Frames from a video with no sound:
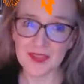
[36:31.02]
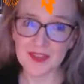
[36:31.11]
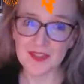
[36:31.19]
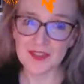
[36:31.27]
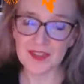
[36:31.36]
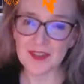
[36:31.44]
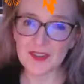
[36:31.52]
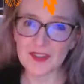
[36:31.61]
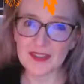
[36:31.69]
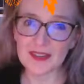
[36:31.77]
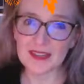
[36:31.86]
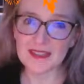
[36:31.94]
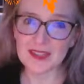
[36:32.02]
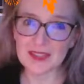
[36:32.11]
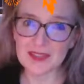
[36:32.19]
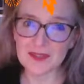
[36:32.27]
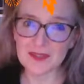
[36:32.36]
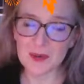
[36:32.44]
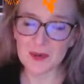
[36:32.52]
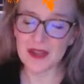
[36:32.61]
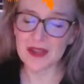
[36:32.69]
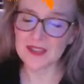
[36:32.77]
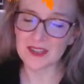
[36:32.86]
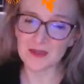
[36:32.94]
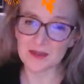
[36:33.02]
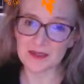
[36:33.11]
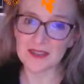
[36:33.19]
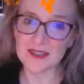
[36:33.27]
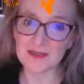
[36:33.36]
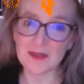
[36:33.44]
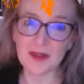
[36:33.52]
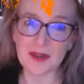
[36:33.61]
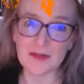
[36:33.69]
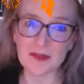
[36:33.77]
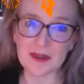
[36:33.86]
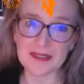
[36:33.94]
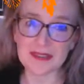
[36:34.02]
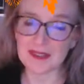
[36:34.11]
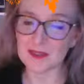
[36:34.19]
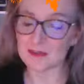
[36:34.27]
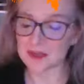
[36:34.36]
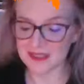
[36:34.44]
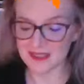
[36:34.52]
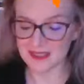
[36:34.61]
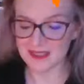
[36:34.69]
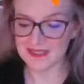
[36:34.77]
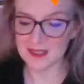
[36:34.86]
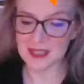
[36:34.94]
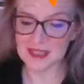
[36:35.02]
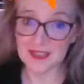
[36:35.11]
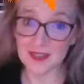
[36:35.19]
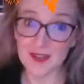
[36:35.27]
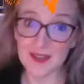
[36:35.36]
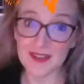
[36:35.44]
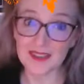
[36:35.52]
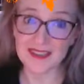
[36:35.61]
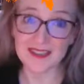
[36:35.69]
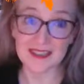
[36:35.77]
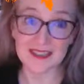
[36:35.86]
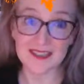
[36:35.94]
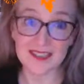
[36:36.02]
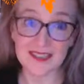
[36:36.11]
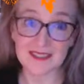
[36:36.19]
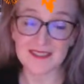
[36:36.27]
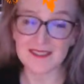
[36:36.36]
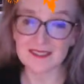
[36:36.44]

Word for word: sit here and collect dust for a while. Actually, I really want to go put on dinner, but sit here and collect dust.